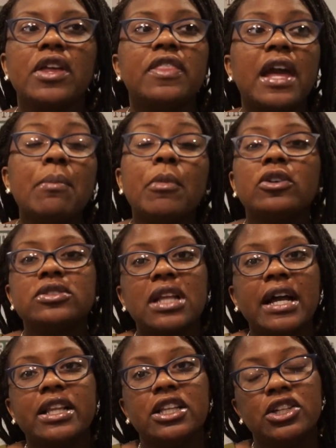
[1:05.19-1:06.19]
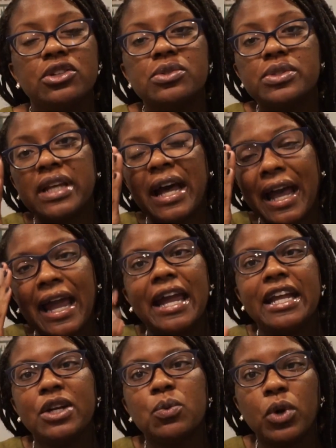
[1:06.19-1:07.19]
they most likely use a
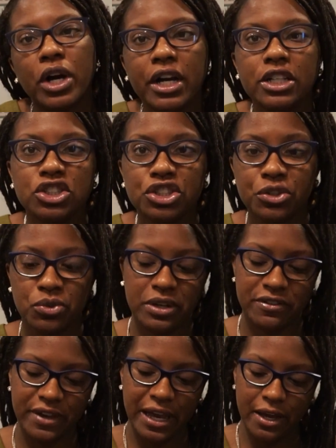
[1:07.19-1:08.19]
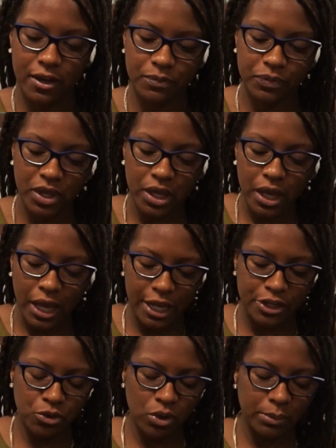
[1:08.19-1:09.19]
80-100 grit file,
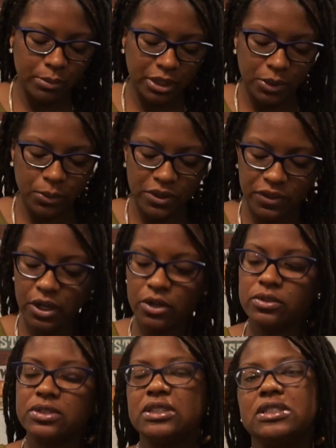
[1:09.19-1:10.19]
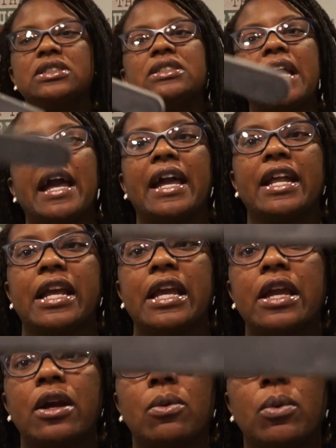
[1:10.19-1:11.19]
and normally with those, this is a
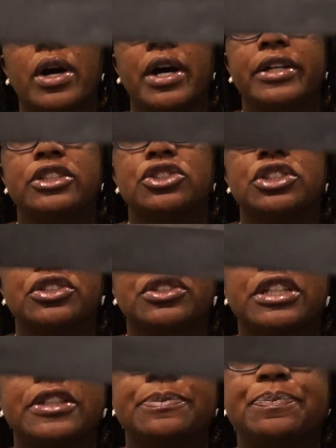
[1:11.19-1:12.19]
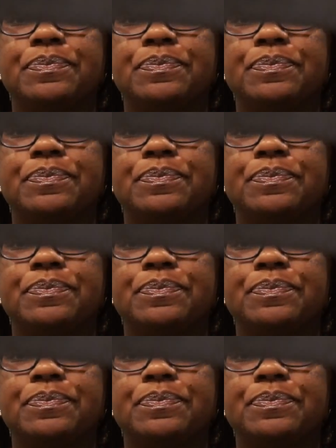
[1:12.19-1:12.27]
80-100 grit,